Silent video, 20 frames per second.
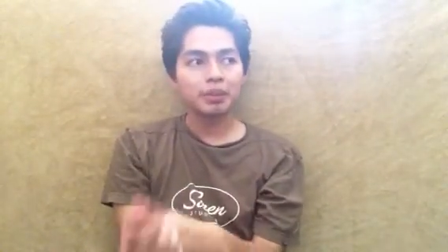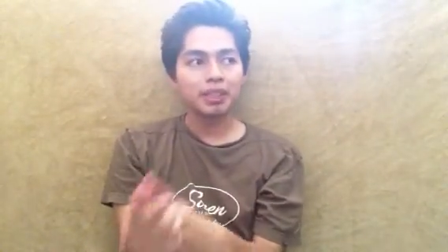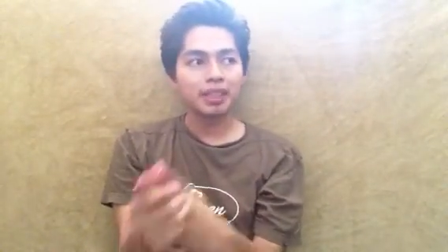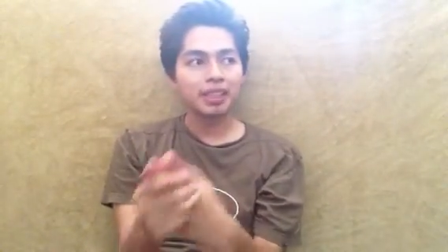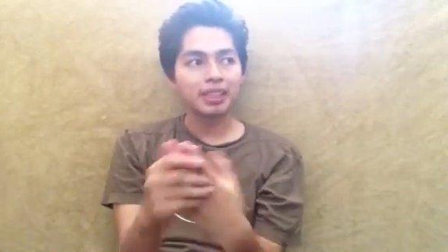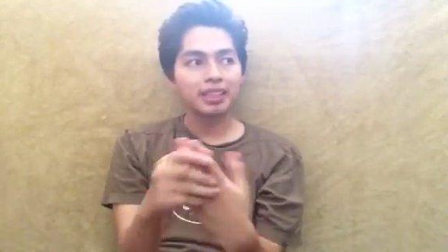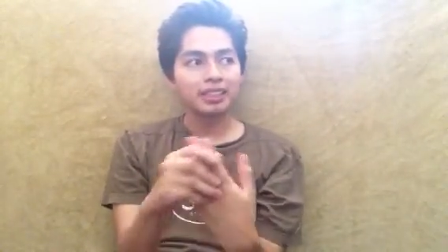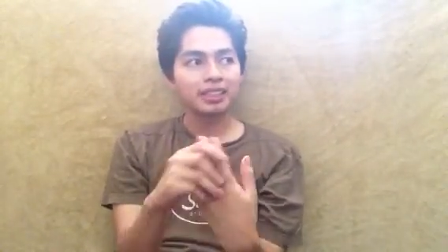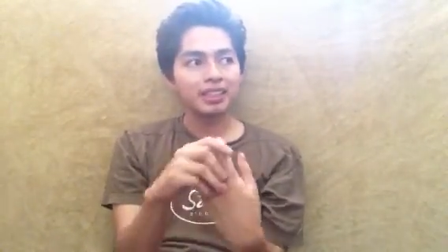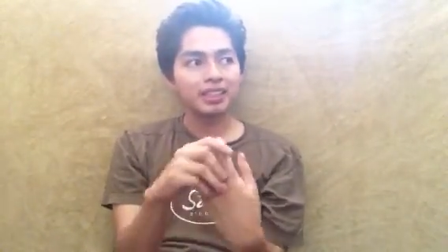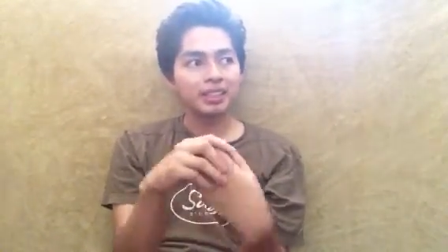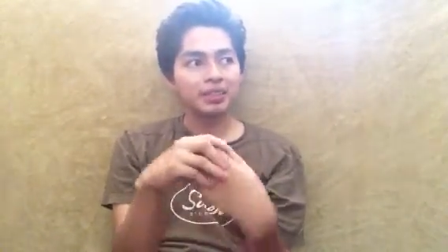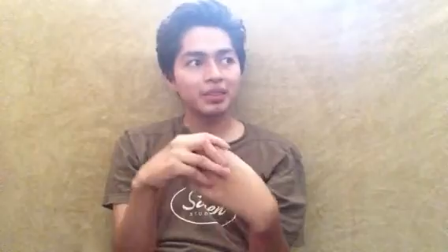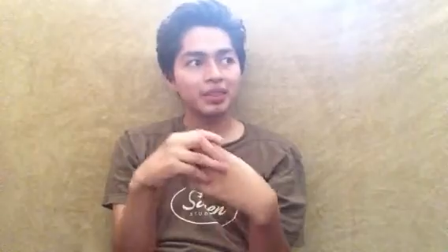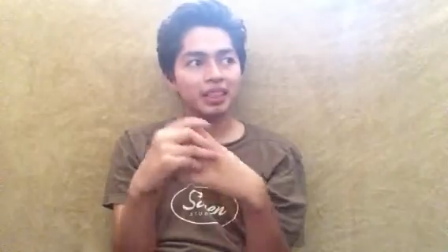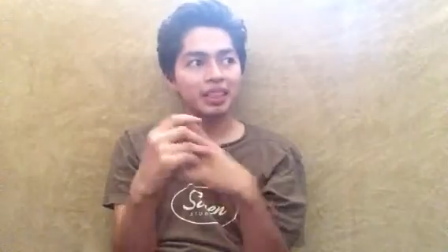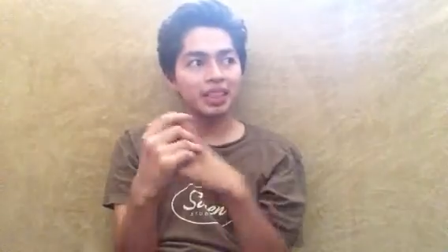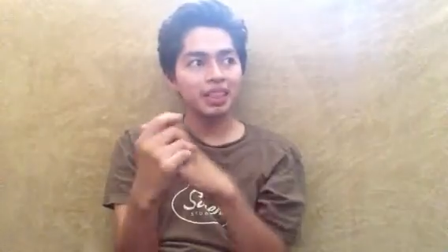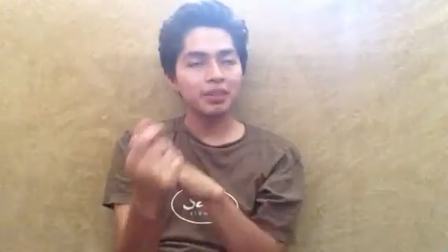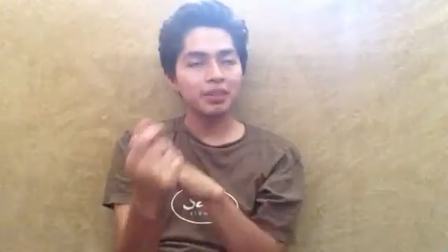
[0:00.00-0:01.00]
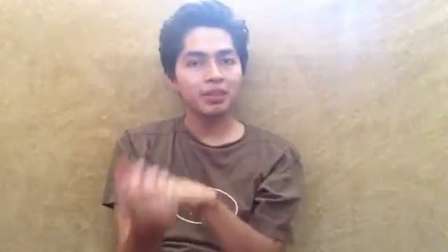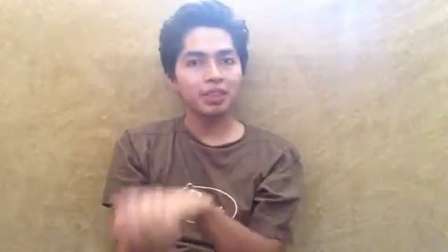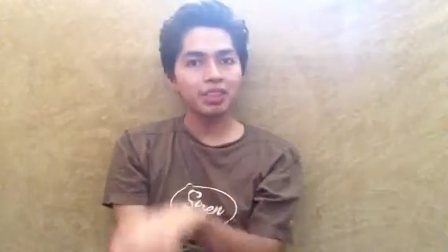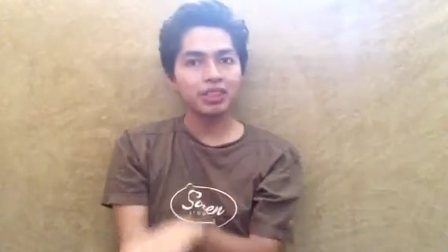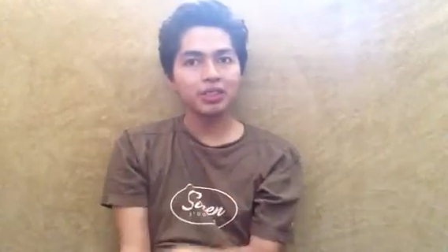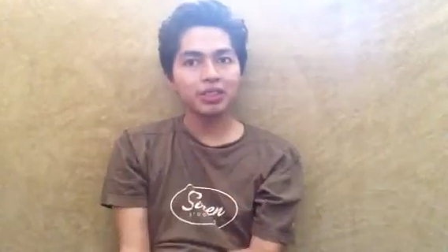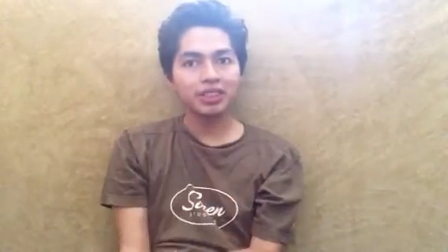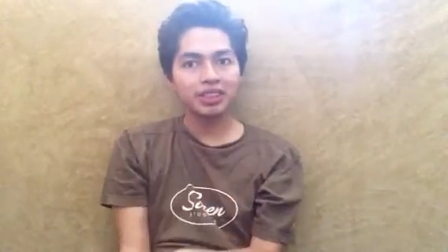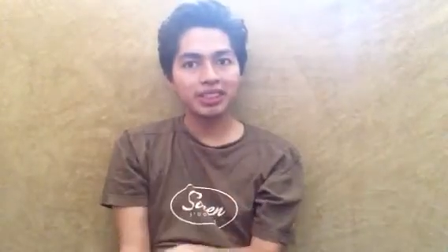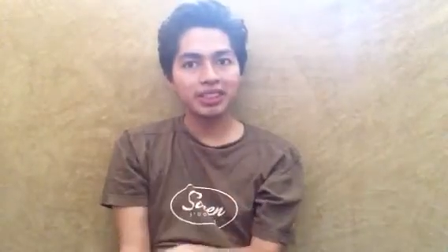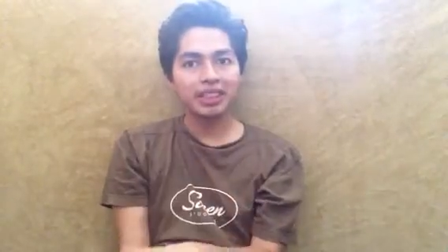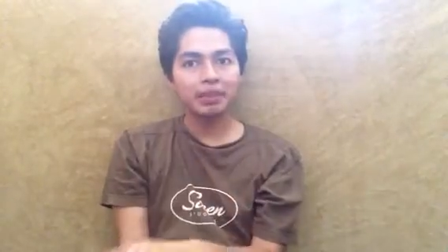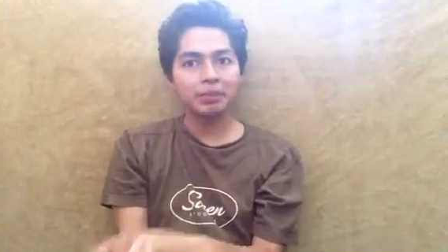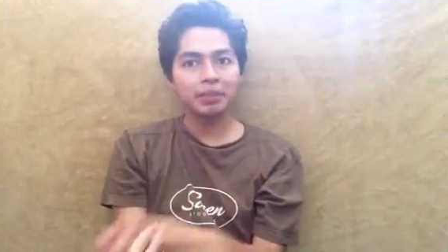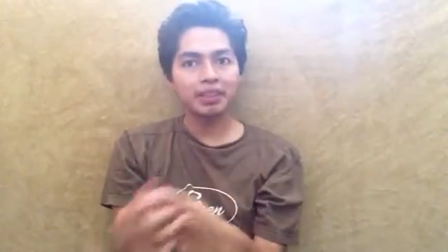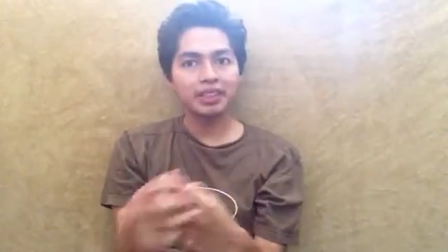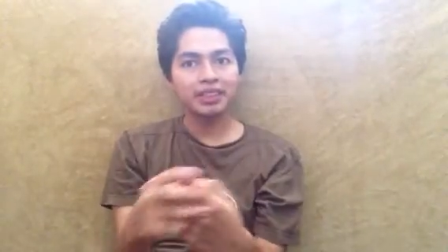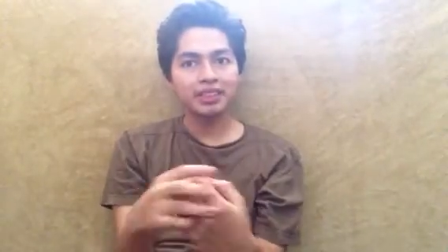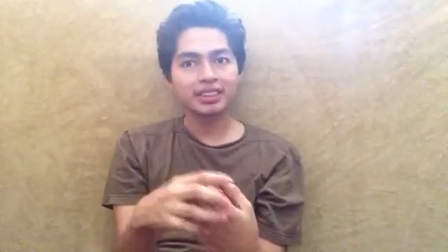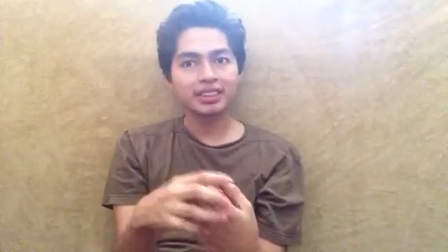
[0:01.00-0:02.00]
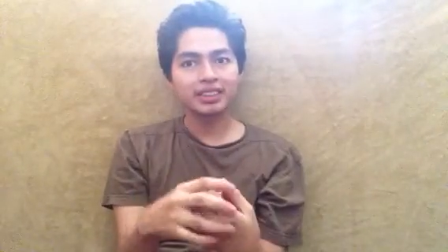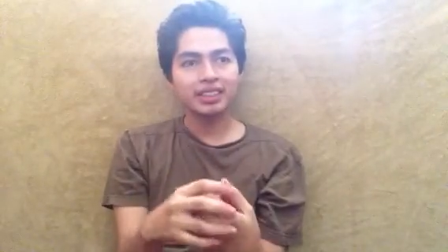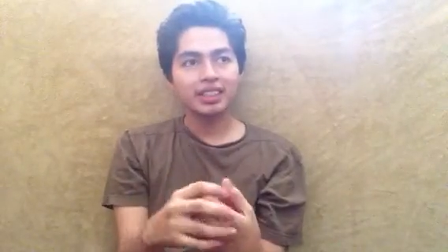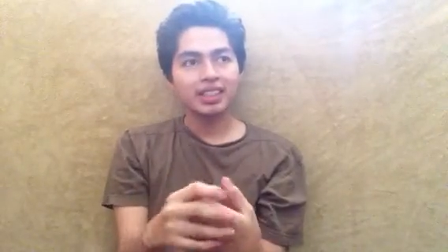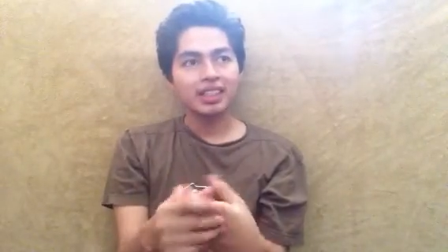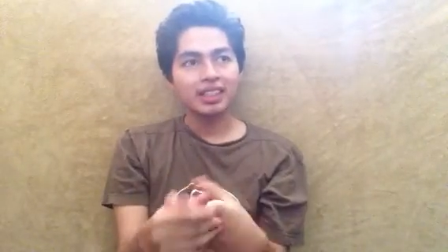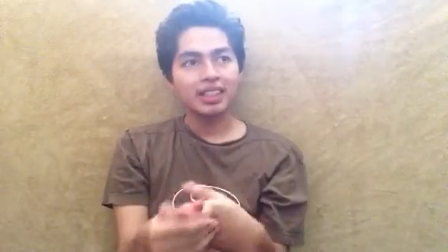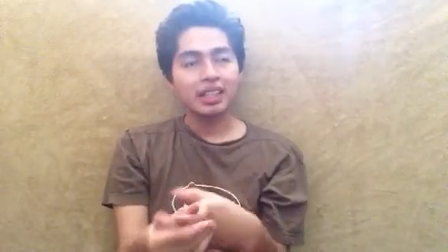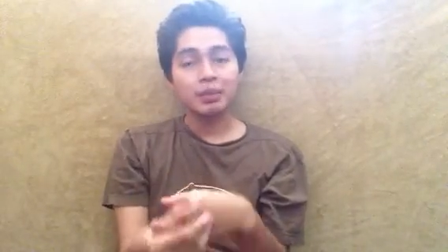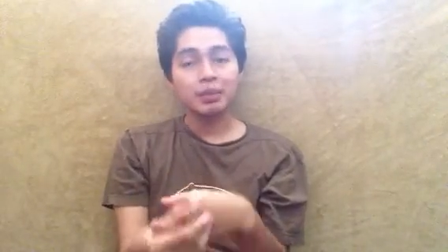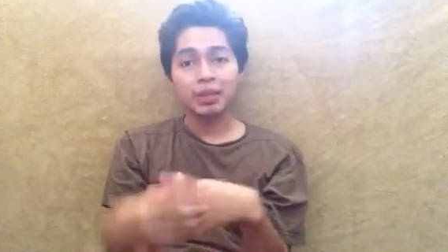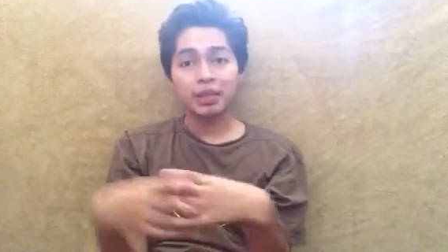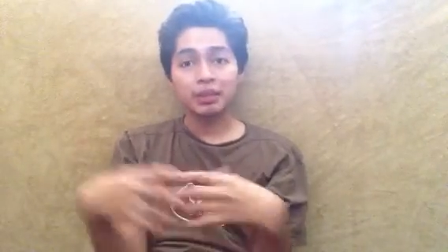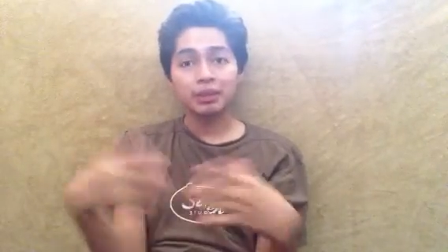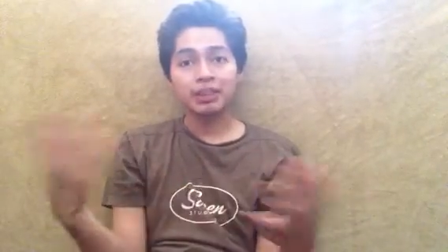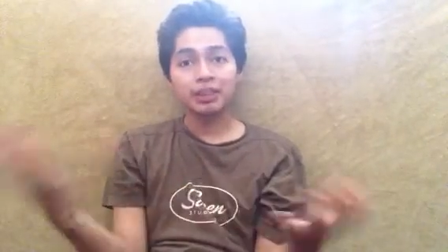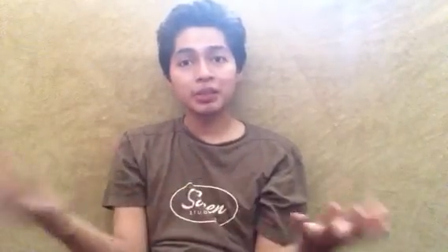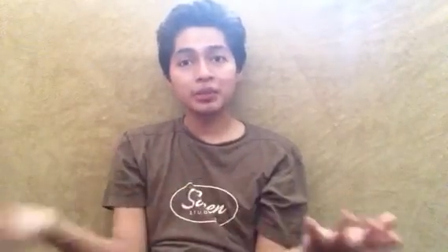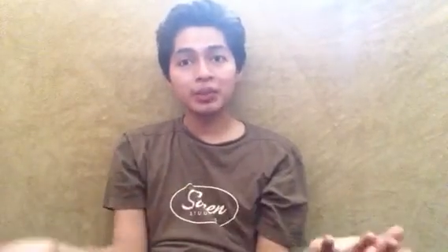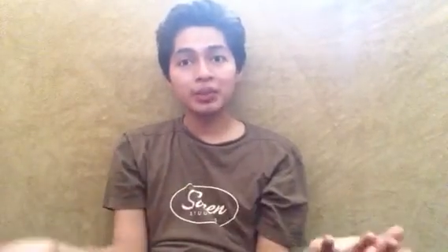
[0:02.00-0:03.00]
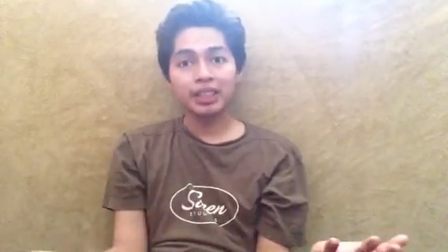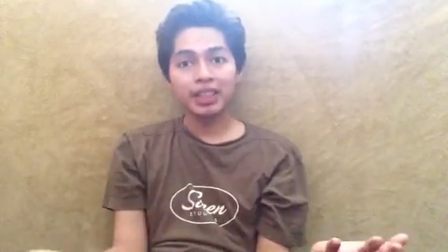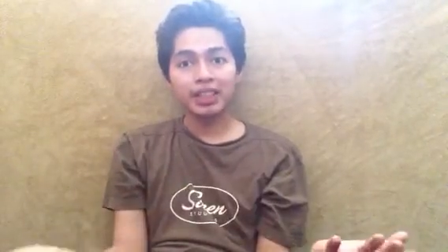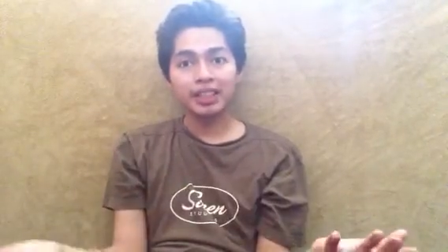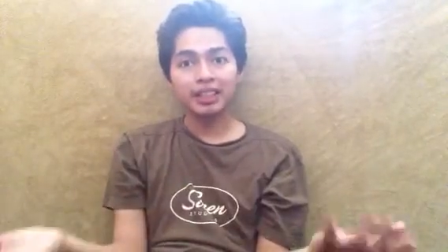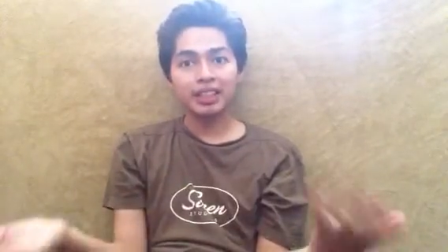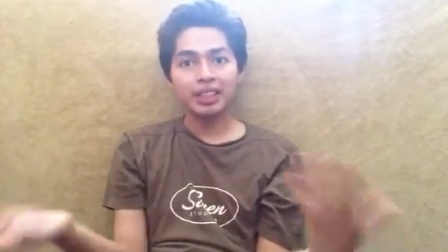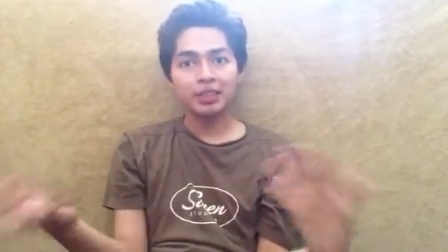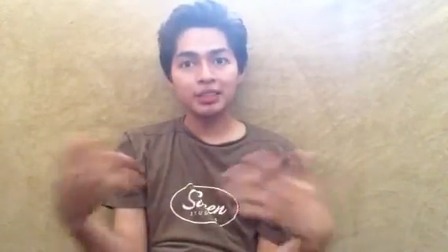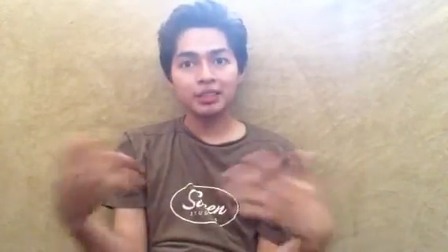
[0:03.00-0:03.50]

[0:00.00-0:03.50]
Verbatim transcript: but then it's like okay, I don't want to go to sleep and just I mean I wasn't doing anything.